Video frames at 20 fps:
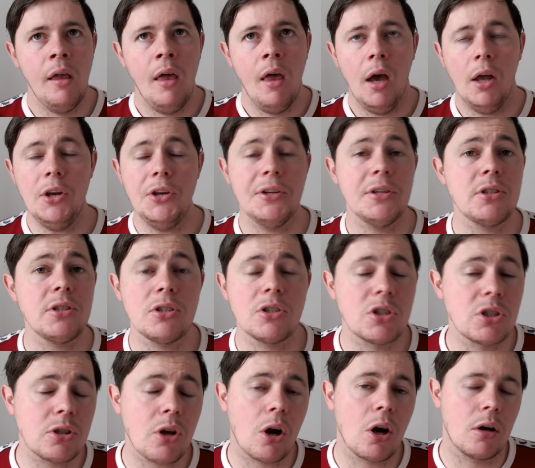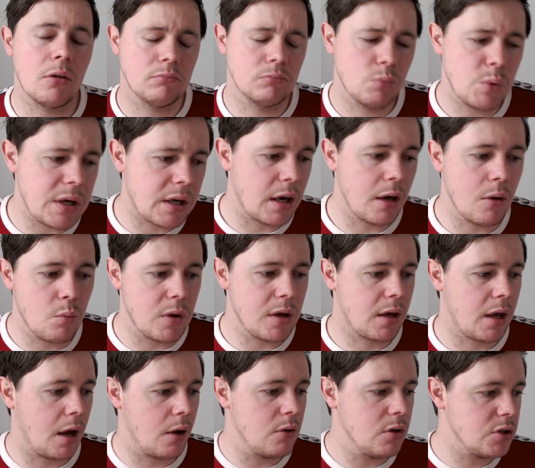and he doesn't start week in, week
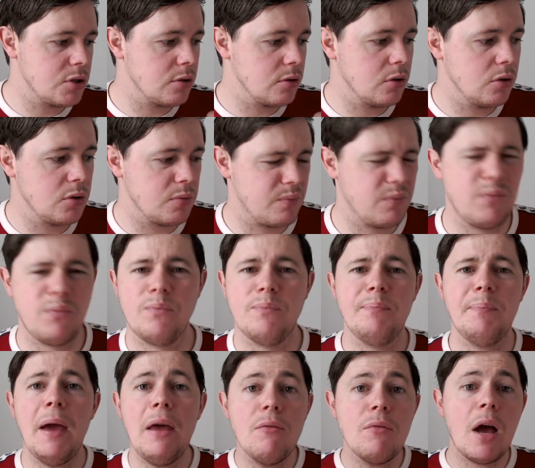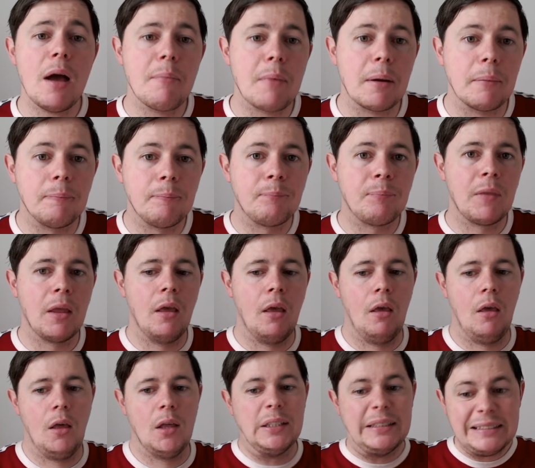out. He's Ben Rama.
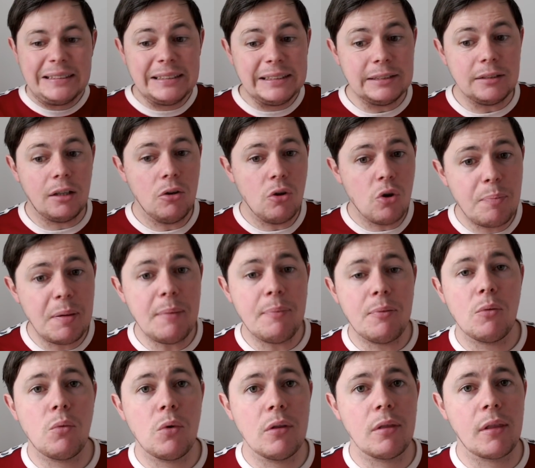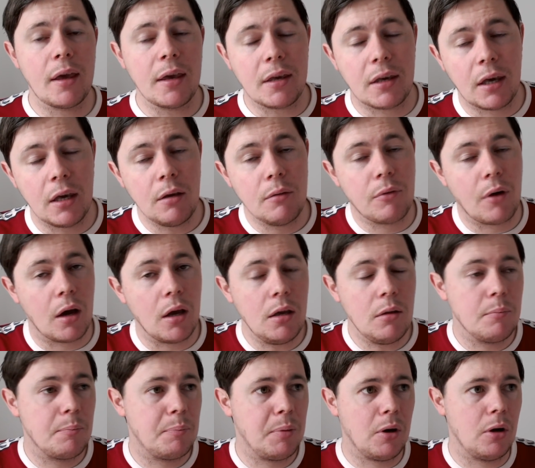I know people won't like it,
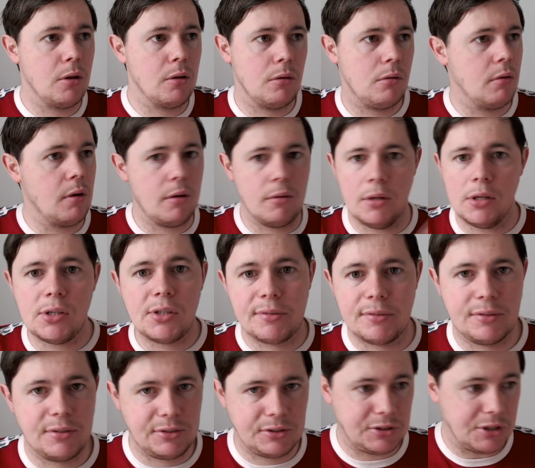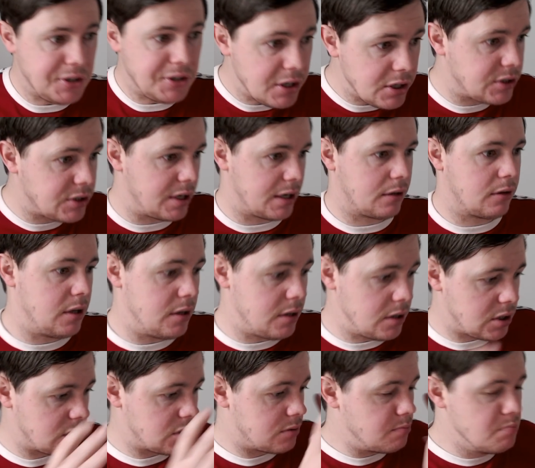right? But statistically, this
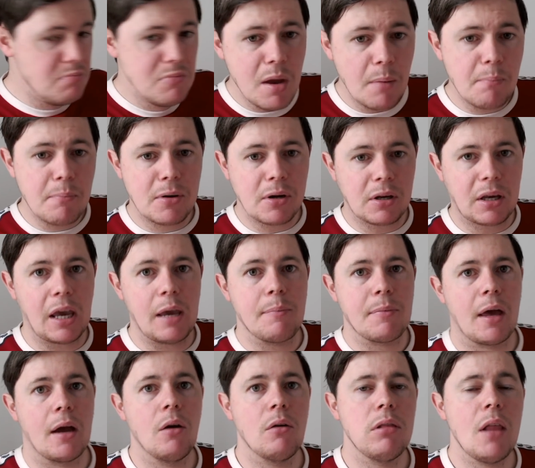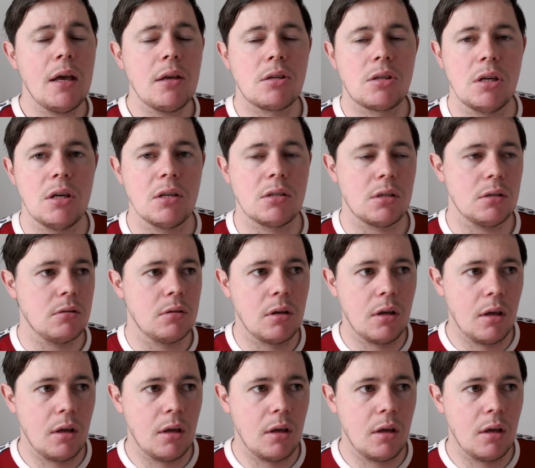is number game now. Last season,